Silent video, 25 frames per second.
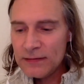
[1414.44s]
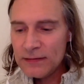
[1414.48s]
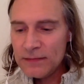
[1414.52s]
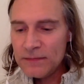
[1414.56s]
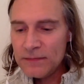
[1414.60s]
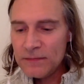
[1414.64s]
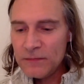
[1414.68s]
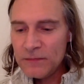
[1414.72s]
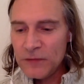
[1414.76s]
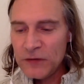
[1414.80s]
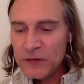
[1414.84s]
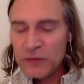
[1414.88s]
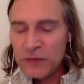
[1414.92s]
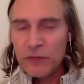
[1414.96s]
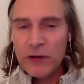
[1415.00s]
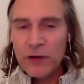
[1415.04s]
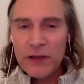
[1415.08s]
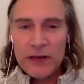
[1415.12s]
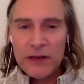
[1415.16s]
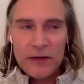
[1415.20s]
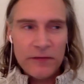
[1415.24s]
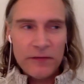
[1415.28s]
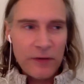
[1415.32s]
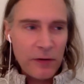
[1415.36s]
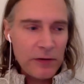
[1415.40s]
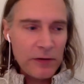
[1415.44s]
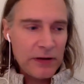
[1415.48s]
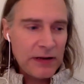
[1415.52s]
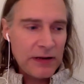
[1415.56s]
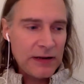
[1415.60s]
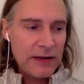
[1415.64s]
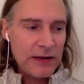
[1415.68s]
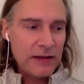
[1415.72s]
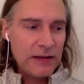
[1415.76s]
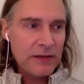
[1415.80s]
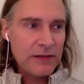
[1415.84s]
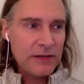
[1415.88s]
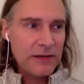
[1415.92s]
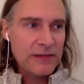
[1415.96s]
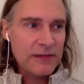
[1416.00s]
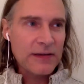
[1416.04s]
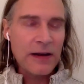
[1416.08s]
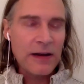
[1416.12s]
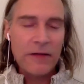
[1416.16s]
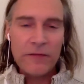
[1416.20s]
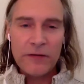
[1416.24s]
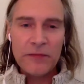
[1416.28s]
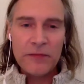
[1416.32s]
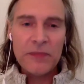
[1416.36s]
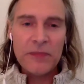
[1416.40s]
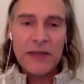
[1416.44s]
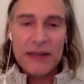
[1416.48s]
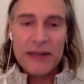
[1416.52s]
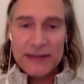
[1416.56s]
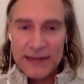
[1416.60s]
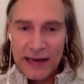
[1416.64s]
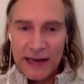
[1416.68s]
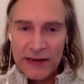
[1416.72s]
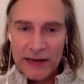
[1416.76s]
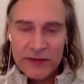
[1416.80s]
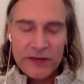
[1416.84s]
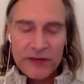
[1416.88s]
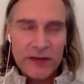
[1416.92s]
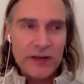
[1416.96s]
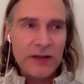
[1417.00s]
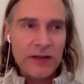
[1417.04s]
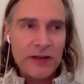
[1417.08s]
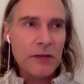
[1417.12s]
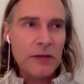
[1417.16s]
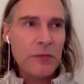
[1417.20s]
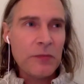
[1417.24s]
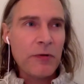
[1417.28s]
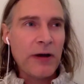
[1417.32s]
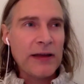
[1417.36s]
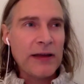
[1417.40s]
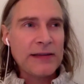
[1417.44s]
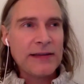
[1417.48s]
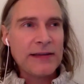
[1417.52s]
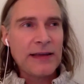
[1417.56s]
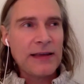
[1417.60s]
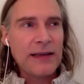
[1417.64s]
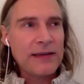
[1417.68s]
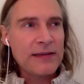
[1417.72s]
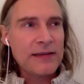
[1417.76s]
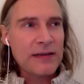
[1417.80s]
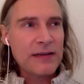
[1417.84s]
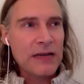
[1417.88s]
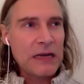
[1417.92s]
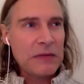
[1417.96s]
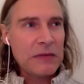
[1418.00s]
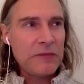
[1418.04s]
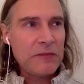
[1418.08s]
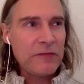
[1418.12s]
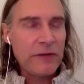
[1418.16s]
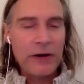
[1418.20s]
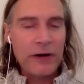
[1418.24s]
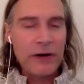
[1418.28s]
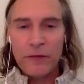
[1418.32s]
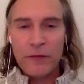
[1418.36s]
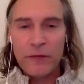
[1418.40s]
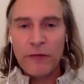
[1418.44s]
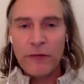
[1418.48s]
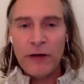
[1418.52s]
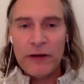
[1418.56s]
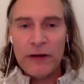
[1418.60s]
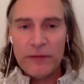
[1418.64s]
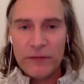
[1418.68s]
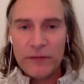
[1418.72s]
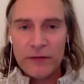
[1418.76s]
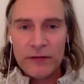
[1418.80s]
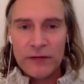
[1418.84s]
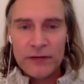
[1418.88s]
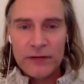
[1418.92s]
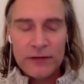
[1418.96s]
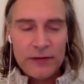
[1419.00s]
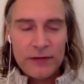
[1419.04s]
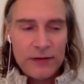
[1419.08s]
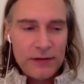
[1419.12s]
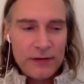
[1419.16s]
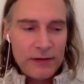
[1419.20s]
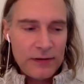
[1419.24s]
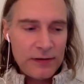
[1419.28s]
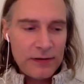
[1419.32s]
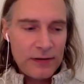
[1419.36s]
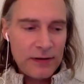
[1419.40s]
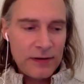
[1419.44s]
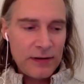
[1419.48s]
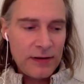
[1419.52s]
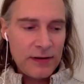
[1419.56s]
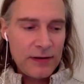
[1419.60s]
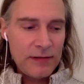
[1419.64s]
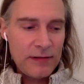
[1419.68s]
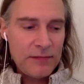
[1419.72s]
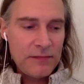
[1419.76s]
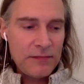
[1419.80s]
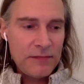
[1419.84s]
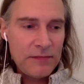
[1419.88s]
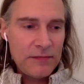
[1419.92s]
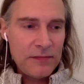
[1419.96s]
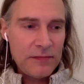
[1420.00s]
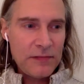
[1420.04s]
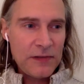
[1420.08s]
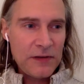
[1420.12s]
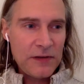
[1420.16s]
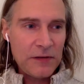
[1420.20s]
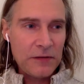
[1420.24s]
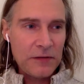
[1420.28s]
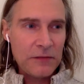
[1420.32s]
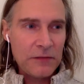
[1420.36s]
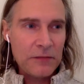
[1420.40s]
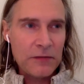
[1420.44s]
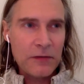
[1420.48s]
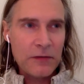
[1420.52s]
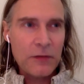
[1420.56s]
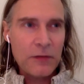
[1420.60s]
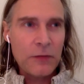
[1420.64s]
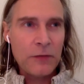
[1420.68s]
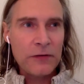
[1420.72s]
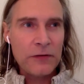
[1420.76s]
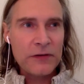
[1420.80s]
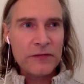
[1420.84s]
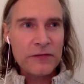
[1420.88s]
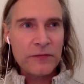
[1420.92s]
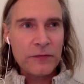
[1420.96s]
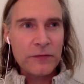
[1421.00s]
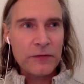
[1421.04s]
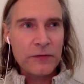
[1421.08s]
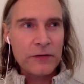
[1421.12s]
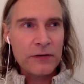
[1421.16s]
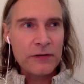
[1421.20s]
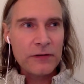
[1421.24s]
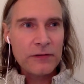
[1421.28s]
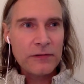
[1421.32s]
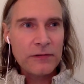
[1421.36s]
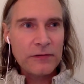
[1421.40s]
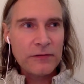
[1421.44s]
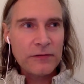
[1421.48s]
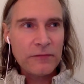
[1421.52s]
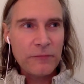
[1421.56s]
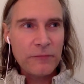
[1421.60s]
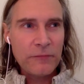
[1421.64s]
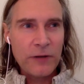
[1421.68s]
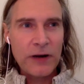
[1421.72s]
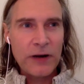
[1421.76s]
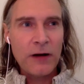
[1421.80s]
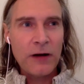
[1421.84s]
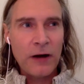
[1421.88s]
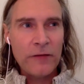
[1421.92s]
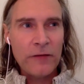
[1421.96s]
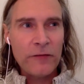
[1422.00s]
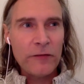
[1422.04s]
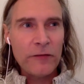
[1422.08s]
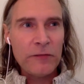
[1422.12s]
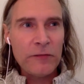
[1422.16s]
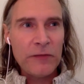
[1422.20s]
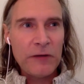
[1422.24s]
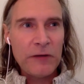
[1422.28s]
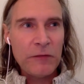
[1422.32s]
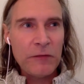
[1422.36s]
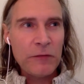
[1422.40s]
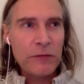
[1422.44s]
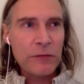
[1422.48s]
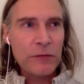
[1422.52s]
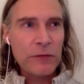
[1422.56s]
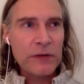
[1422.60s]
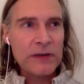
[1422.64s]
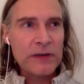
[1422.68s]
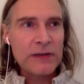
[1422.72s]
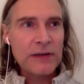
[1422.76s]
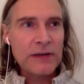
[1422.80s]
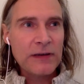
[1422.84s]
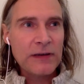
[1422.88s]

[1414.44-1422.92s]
was really devoted and discovered meditation in the process. And I'm forever grateful to the Course for what it offered me, which was